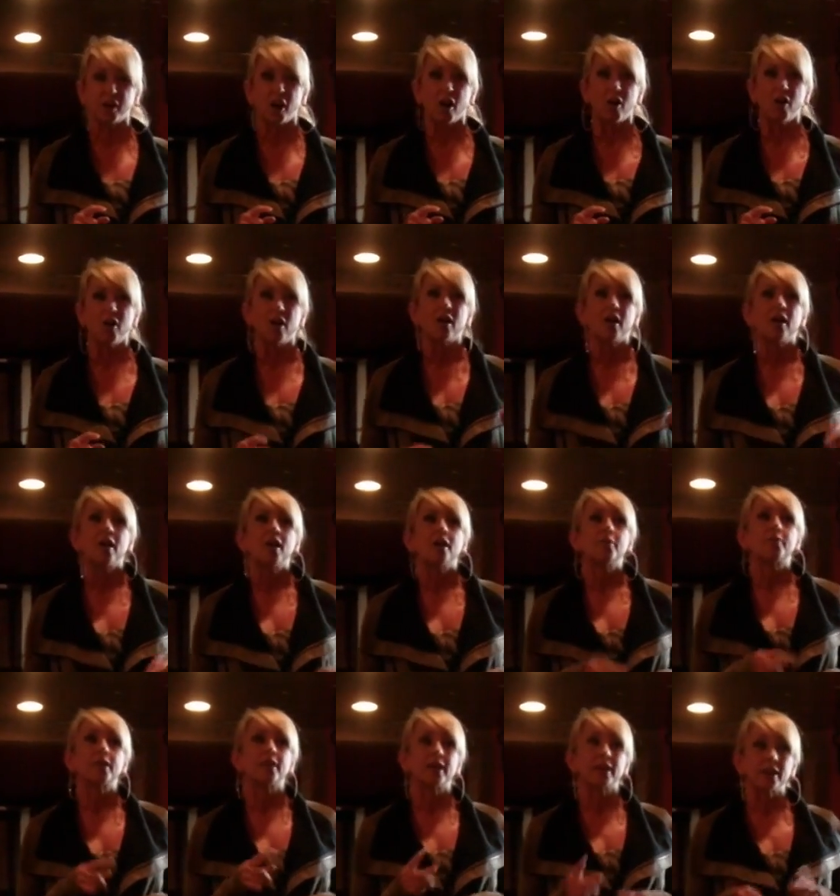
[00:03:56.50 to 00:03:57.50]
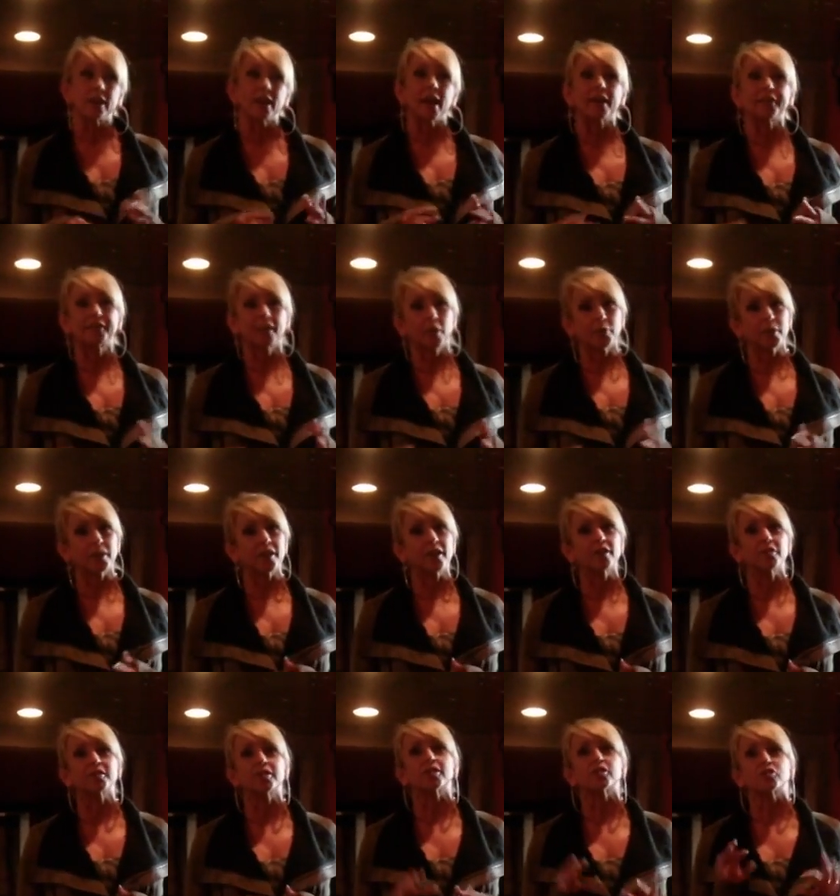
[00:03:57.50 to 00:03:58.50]
ago, but in the last couple of
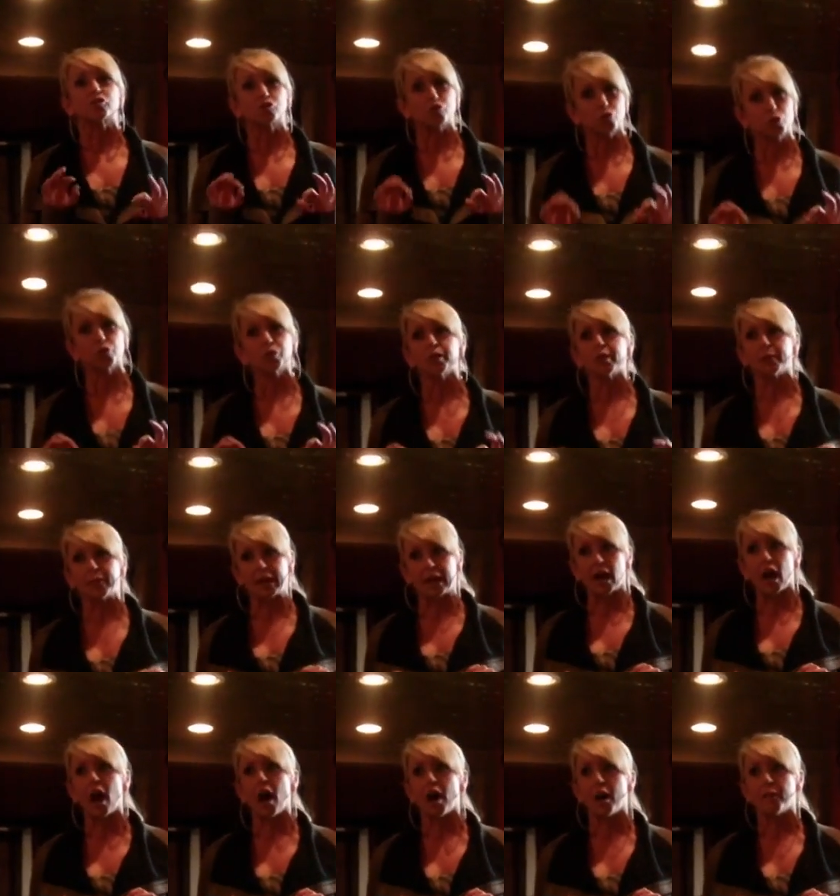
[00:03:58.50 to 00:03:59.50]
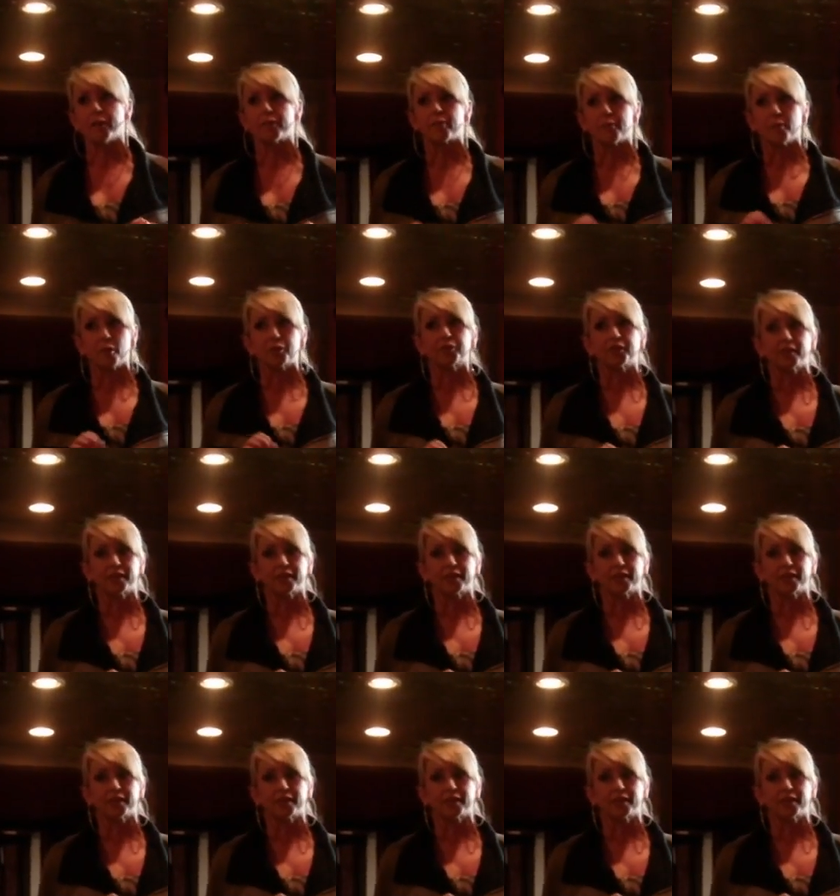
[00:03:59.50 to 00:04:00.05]
years it has truly become the most